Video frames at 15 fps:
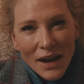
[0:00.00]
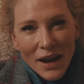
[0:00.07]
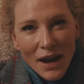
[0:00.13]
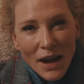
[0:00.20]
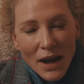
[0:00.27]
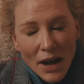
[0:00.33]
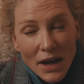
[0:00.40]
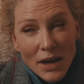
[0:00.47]

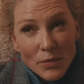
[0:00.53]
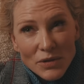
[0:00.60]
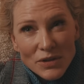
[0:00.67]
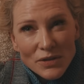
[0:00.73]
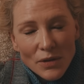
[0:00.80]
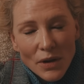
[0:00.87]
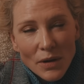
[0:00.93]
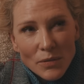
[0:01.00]
And he was
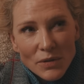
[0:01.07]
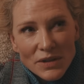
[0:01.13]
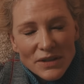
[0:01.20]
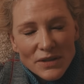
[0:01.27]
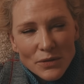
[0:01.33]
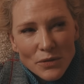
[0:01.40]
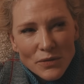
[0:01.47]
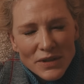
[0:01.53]

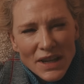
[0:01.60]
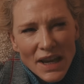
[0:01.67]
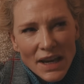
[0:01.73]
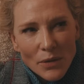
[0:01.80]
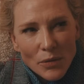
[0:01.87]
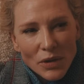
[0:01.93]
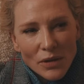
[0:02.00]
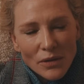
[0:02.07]
sort of saying
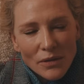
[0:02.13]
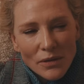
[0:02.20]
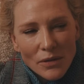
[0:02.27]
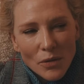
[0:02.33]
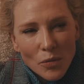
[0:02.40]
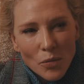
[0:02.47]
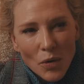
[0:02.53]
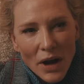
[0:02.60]
it with
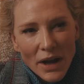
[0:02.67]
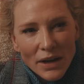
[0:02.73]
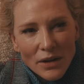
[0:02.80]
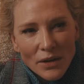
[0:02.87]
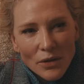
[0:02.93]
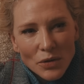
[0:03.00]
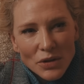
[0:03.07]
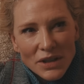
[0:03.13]
quite a
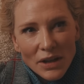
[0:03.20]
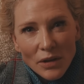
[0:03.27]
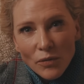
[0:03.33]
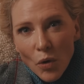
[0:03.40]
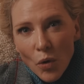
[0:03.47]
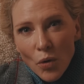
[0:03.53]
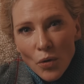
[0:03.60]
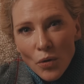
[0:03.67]
good deal of
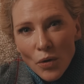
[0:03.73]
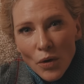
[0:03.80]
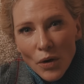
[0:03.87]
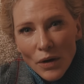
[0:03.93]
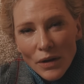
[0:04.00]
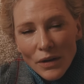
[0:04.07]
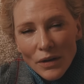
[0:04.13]
awe.